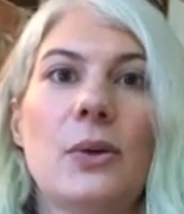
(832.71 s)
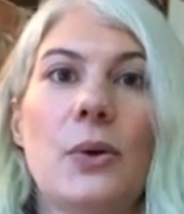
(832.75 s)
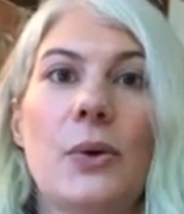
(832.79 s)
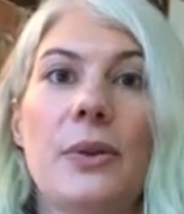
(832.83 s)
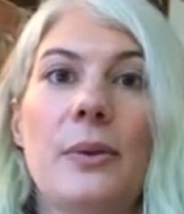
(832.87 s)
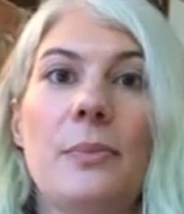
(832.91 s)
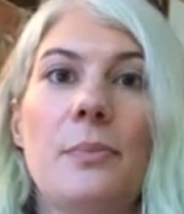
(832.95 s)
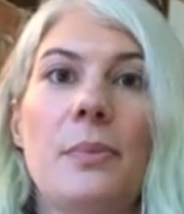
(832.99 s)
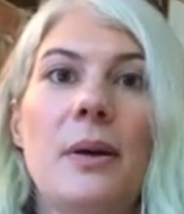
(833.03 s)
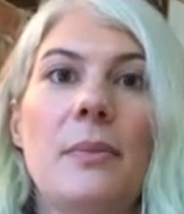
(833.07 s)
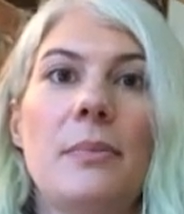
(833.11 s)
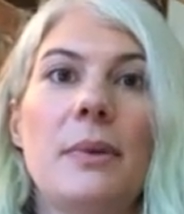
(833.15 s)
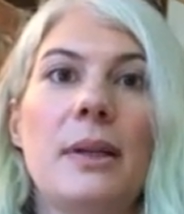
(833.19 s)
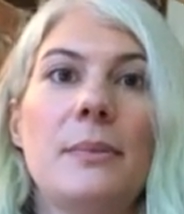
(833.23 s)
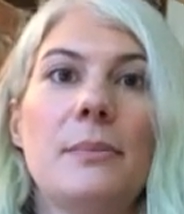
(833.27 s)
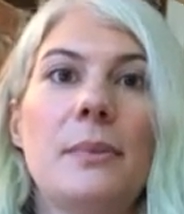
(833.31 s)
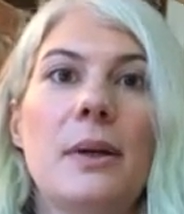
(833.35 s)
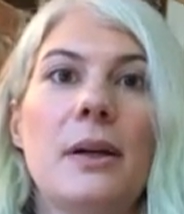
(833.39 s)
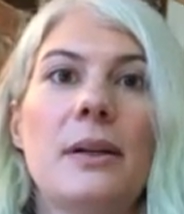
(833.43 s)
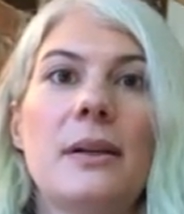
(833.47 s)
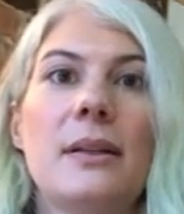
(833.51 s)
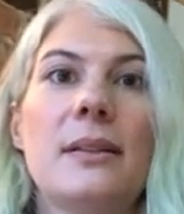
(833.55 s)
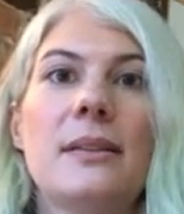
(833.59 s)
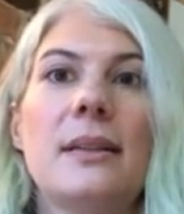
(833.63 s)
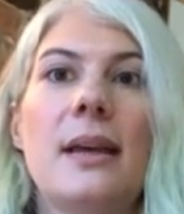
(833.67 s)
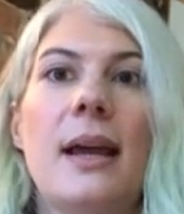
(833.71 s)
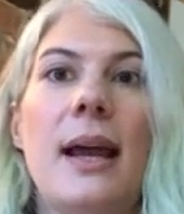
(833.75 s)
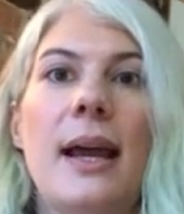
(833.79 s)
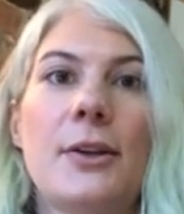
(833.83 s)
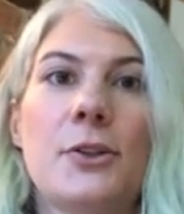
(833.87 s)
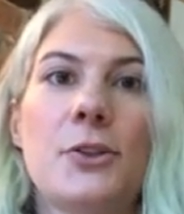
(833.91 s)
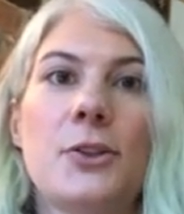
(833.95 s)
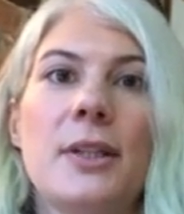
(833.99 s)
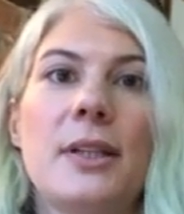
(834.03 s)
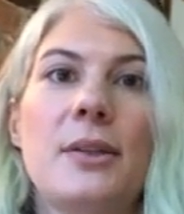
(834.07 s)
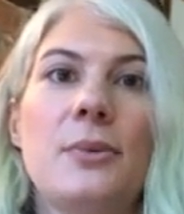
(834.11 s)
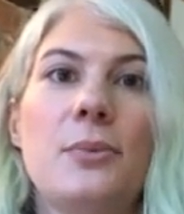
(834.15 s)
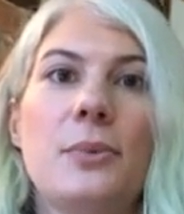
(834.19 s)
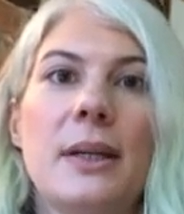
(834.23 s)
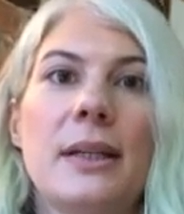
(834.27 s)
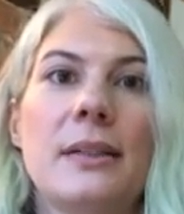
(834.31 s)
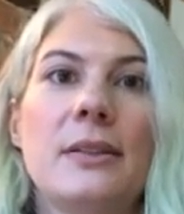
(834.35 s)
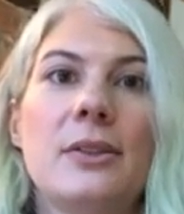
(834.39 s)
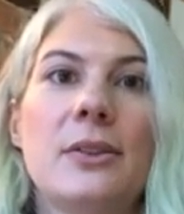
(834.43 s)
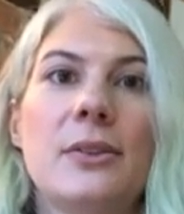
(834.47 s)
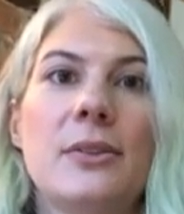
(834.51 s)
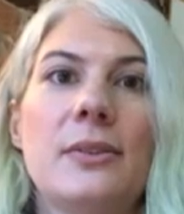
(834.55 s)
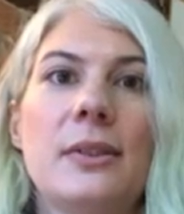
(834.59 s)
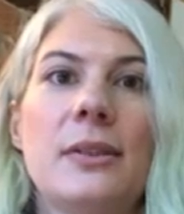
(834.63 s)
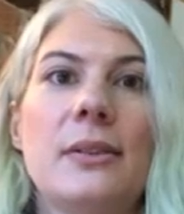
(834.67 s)
on the public markets actually went
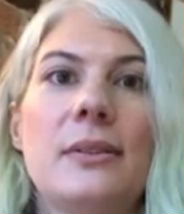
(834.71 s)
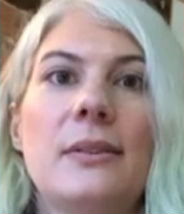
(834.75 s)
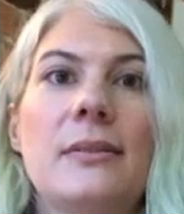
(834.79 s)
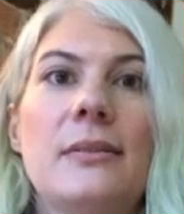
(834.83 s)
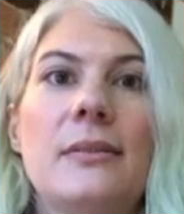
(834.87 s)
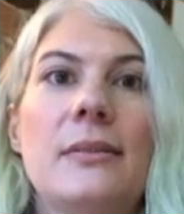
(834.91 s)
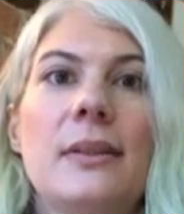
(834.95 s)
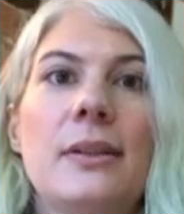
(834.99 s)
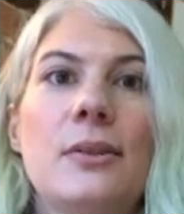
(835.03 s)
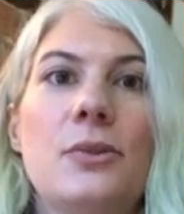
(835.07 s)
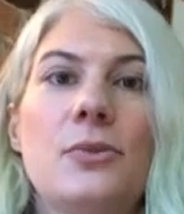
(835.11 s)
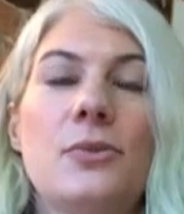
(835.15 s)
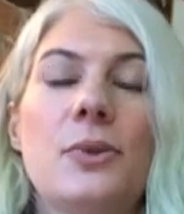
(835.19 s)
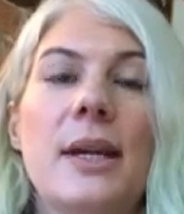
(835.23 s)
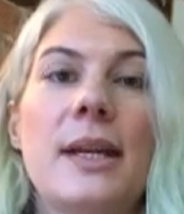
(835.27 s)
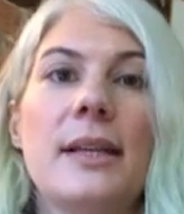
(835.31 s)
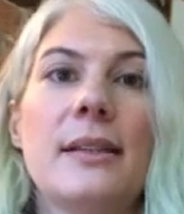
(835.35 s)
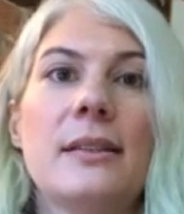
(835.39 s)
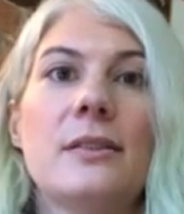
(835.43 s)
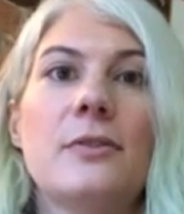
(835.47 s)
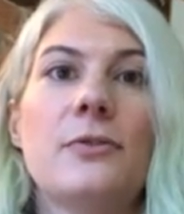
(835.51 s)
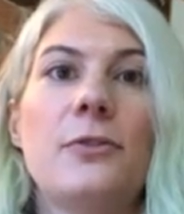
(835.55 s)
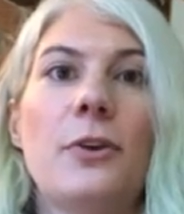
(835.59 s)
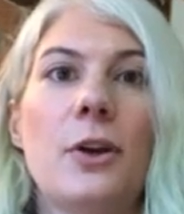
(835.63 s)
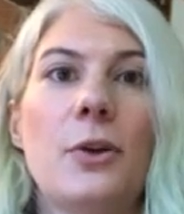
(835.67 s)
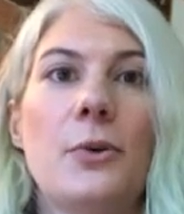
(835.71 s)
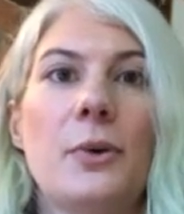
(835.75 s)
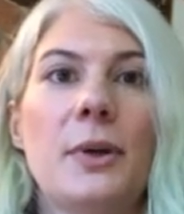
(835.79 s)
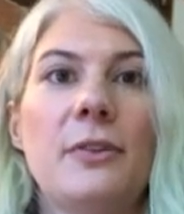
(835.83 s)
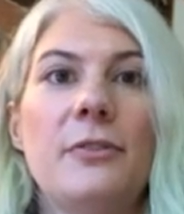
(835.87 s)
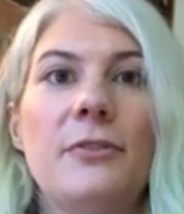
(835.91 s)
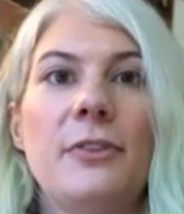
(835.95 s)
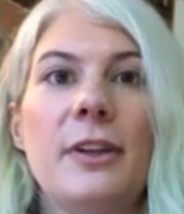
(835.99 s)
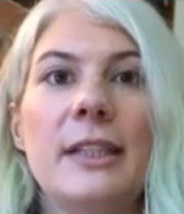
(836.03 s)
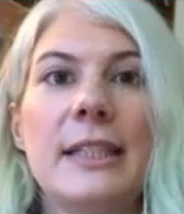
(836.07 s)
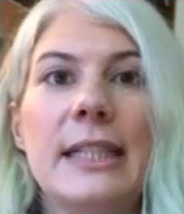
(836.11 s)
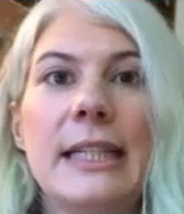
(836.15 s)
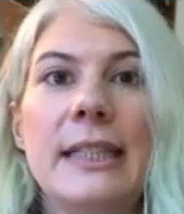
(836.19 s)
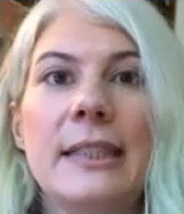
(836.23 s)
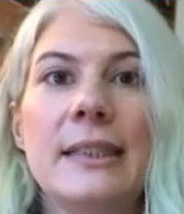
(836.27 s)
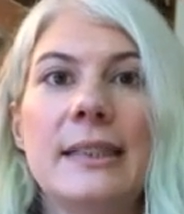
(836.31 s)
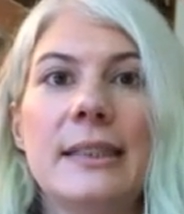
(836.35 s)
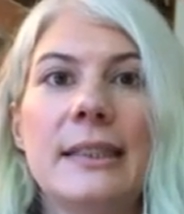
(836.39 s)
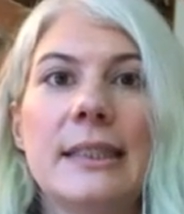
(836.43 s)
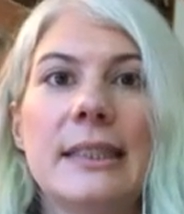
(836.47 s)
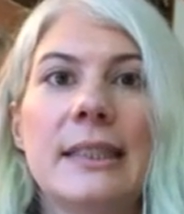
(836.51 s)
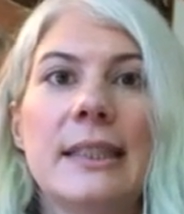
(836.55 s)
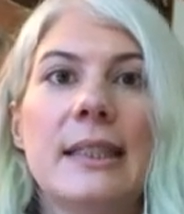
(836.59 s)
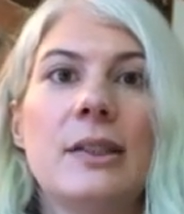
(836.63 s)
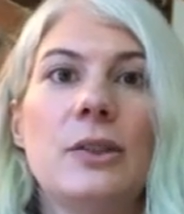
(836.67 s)
on and raised follow-on funding
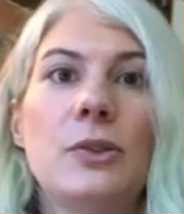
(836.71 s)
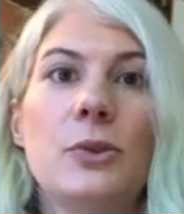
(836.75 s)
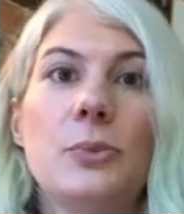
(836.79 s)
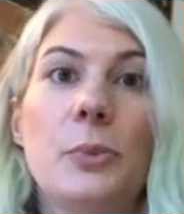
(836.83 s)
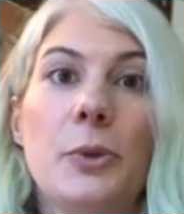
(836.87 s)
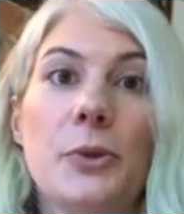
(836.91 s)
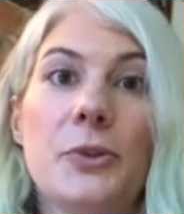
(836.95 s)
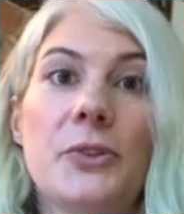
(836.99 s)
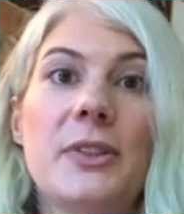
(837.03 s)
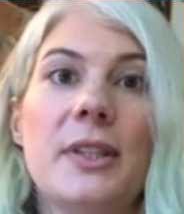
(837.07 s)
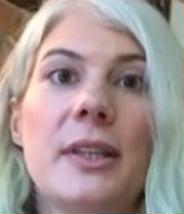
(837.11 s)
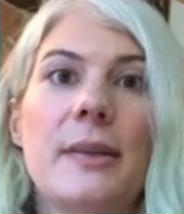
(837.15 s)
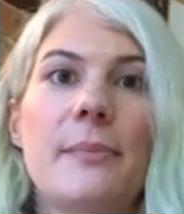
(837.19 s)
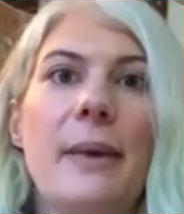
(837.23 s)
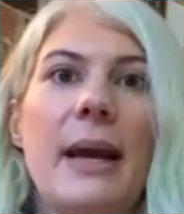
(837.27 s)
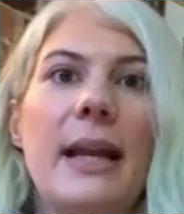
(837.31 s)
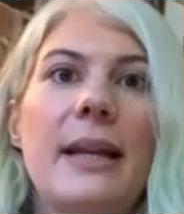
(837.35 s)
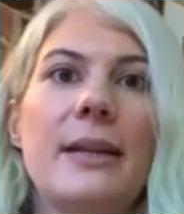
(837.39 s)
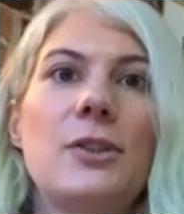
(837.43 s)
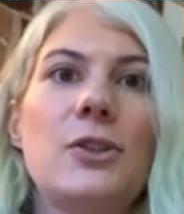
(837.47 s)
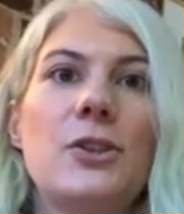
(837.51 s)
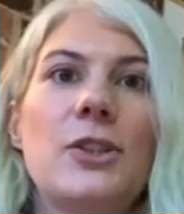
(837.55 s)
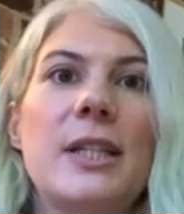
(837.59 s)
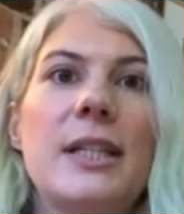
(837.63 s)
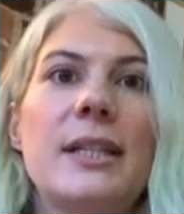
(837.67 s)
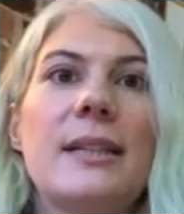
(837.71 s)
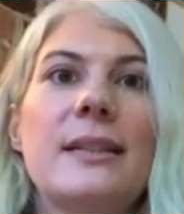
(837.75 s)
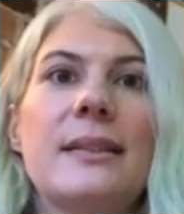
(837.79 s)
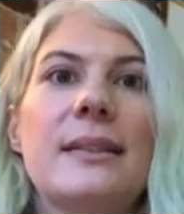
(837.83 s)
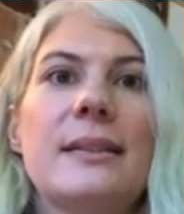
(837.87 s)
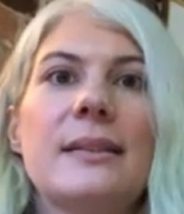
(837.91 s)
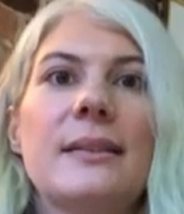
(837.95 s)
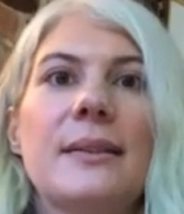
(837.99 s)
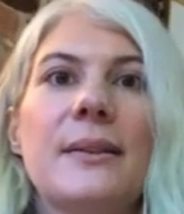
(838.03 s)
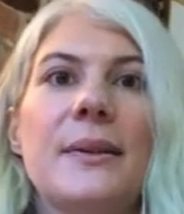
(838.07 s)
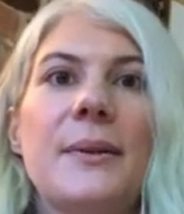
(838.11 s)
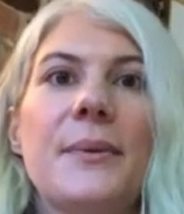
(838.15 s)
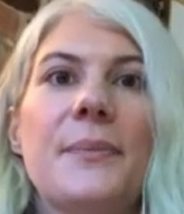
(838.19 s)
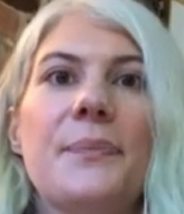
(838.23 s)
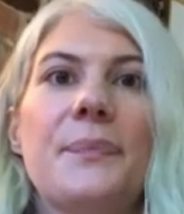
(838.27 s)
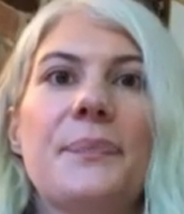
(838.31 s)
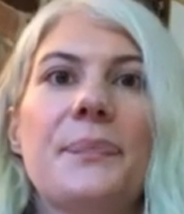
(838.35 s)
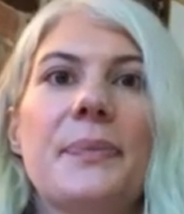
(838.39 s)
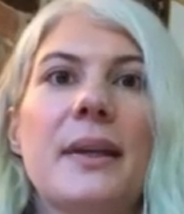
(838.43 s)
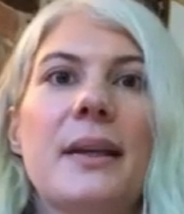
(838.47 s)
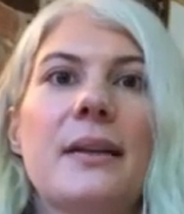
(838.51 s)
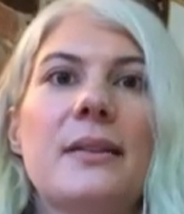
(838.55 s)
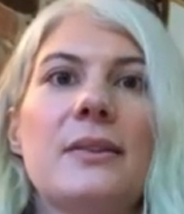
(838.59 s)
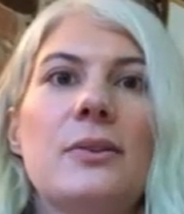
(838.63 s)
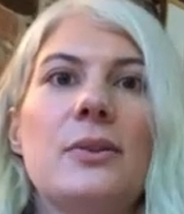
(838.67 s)
to bolster the balance sheets.
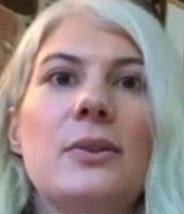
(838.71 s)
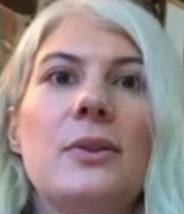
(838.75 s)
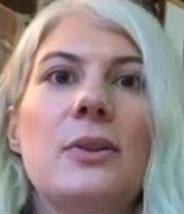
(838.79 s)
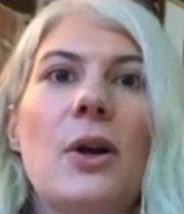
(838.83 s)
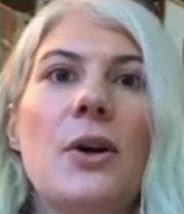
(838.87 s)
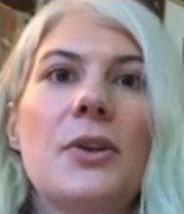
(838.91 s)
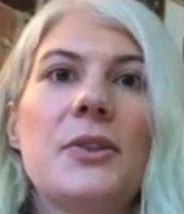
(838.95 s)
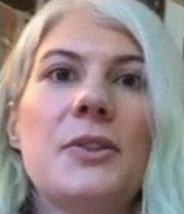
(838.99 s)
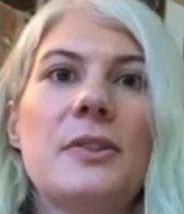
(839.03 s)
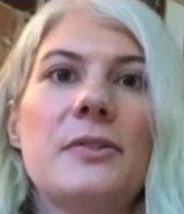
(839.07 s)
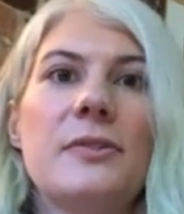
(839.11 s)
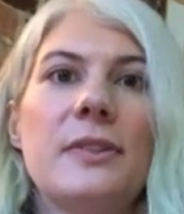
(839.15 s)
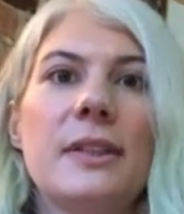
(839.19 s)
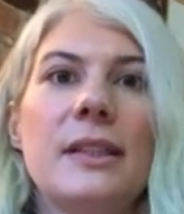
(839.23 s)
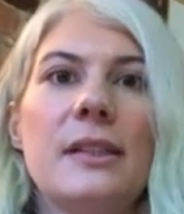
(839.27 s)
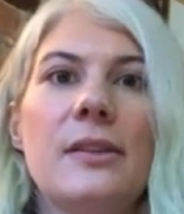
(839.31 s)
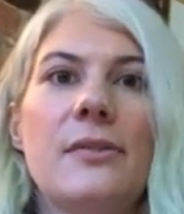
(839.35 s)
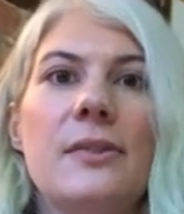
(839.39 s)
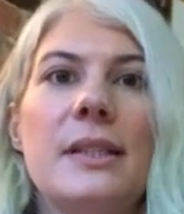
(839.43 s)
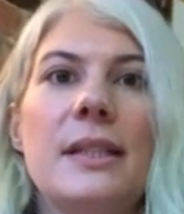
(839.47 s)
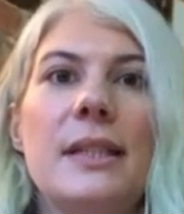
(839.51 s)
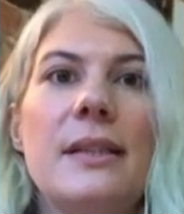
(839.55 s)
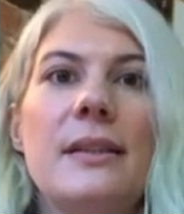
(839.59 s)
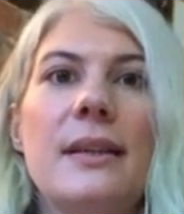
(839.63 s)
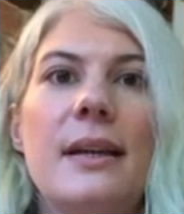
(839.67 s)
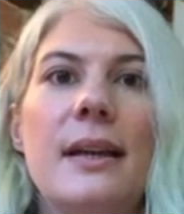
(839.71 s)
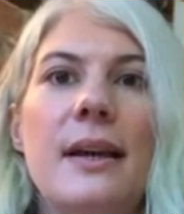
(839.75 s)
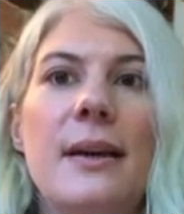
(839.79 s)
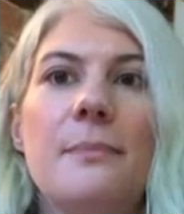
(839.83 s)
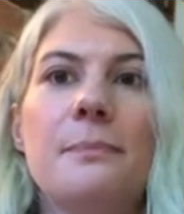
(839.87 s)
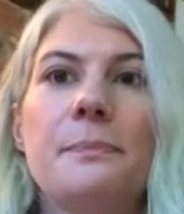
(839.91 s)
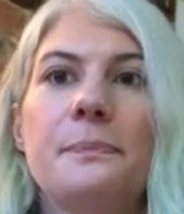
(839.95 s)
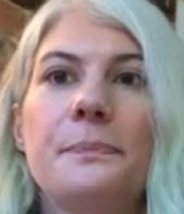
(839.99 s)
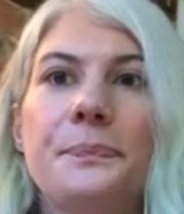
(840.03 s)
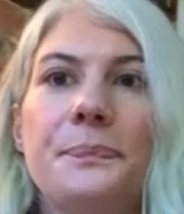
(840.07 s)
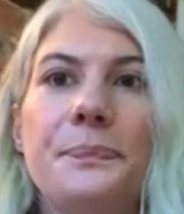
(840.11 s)
So lots of activity there.